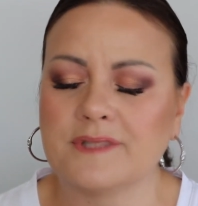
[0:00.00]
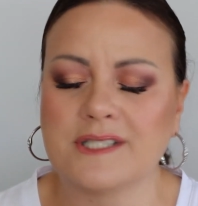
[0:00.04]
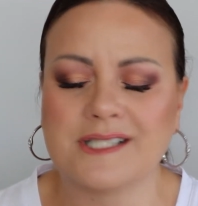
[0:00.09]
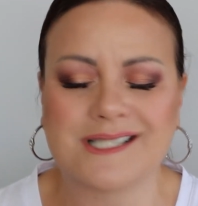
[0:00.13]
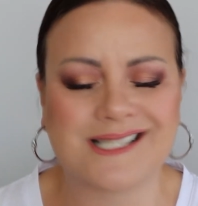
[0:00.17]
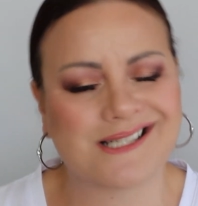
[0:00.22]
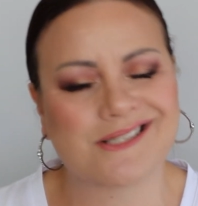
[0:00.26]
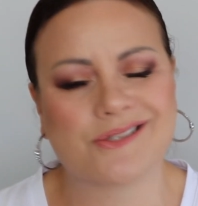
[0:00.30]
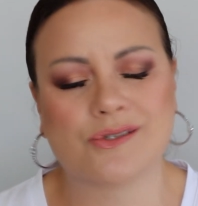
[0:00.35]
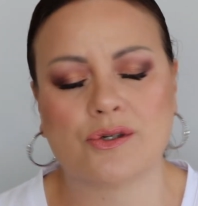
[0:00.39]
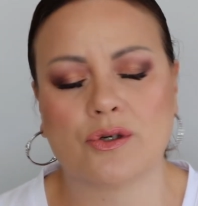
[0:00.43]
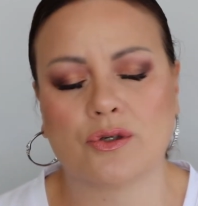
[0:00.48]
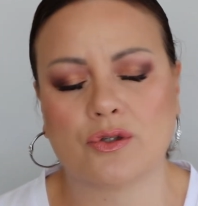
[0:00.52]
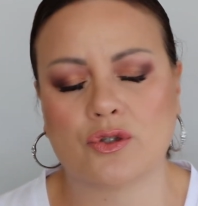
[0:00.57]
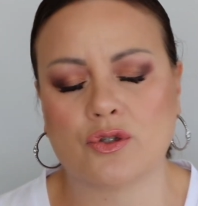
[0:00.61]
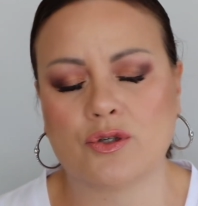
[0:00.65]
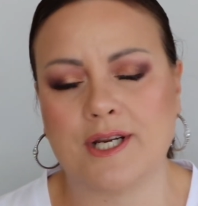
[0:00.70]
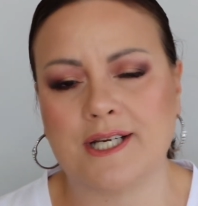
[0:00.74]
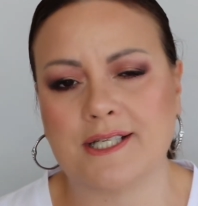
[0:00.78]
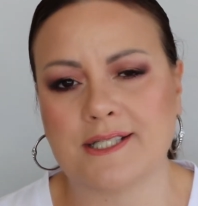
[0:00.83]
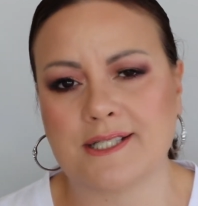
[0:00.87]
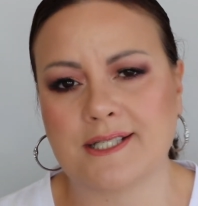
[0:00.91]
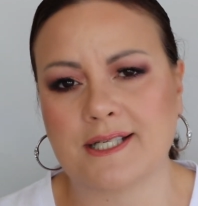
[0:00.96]
does not
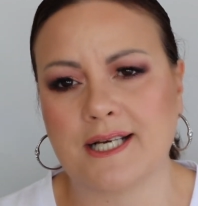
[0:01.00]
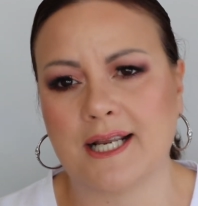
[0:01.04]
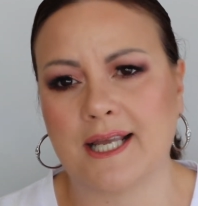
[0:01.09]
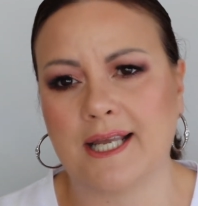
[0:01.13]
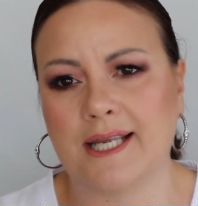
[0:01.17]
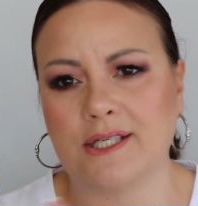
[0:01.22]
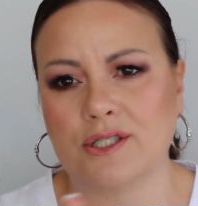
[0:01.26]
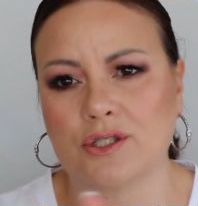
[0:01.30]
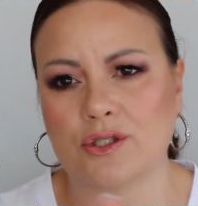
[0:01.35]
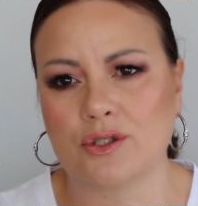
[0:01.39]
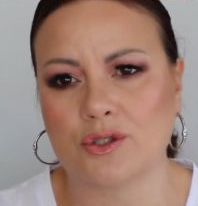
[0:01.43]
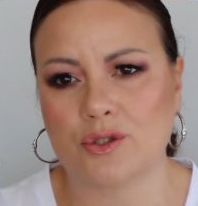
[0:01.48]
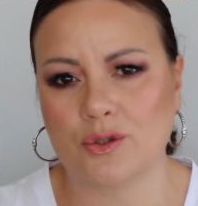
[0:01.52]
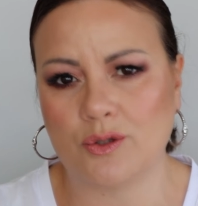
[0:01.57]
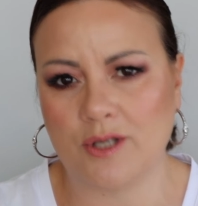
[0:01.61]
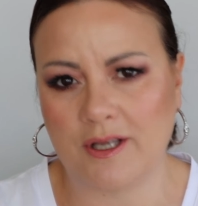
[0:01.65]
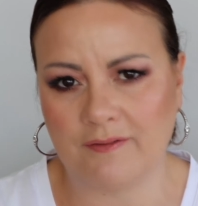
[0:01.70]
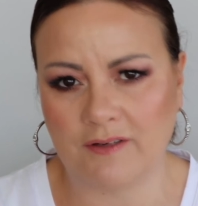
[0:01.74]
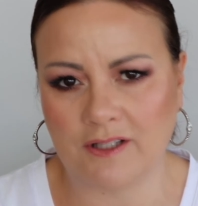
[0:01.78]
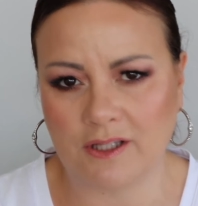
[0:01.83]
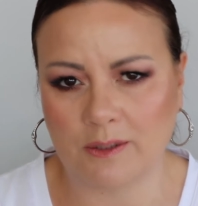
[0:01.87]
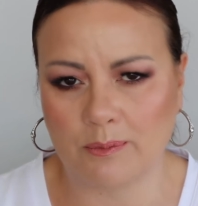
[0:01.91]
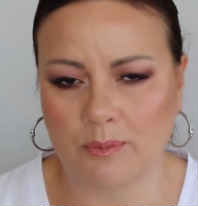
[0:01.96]
translate to
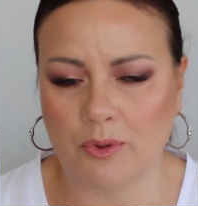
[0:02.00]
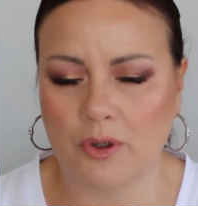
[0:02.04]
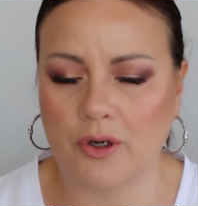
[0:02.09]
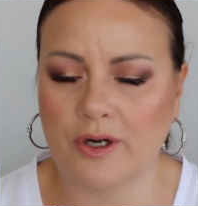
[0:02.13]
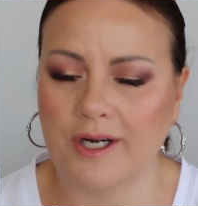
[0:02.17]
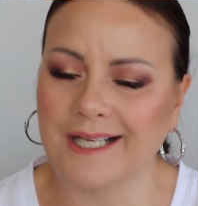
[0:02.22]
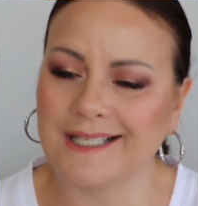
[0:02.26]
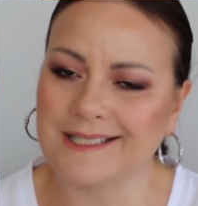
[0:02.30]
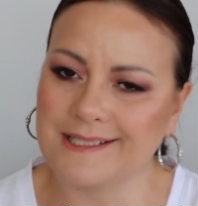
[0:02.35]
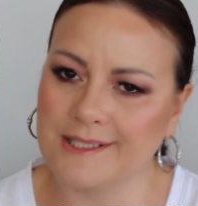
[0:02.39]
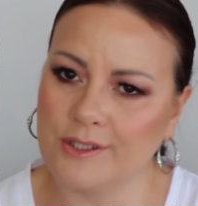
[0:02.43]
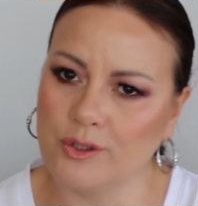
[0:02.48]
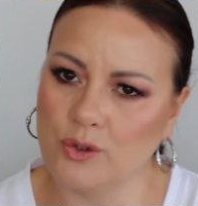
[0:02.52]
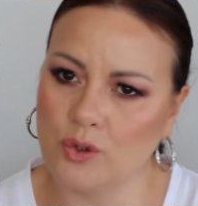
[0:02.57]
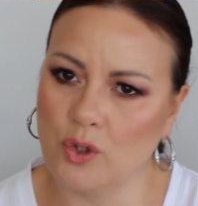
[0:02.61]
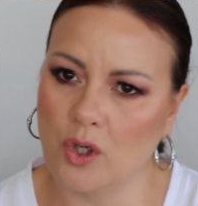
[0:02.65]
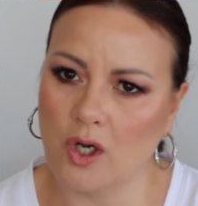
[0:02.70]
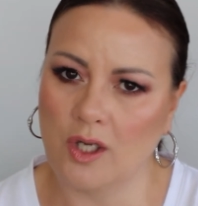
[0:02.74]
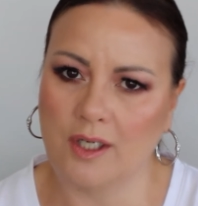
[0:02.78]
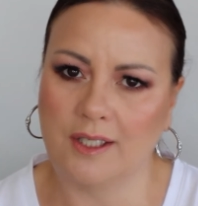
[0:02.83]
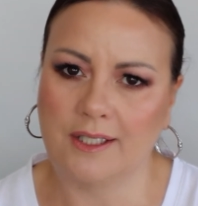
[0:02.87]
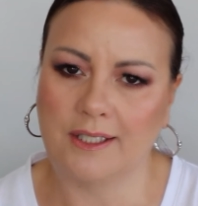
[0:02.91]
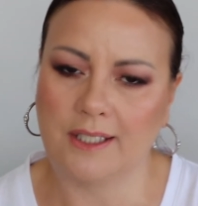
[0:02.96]
having the product in your
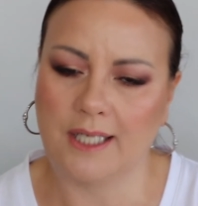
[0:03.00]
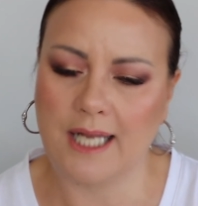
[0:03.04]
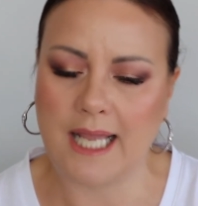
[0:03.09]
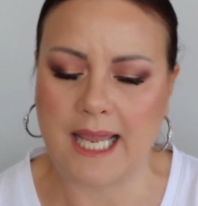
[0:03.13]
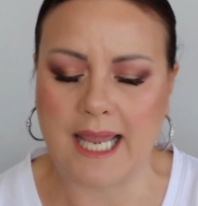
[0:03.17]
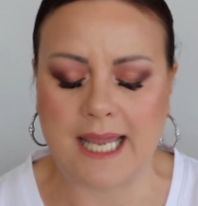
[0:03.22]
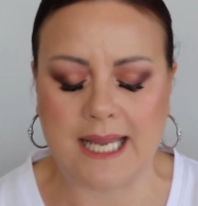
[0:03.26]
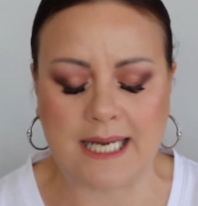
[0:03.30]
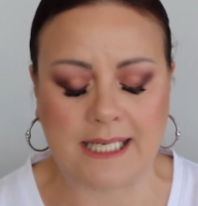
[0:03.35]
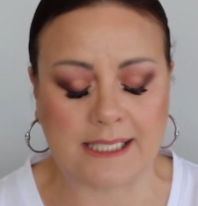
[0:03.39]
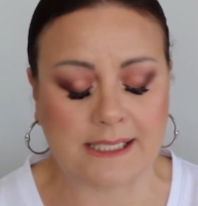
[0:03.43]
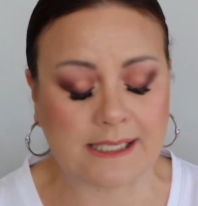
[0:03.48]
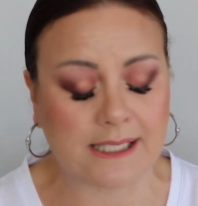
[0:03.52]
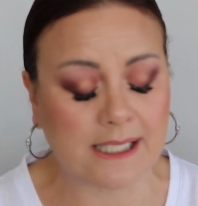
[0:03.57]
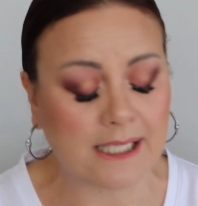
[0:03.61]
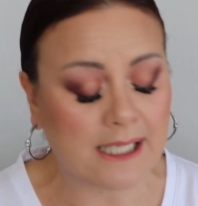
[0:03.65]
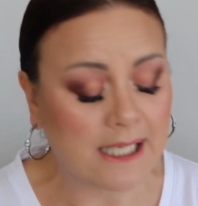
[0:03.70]
hot little hand.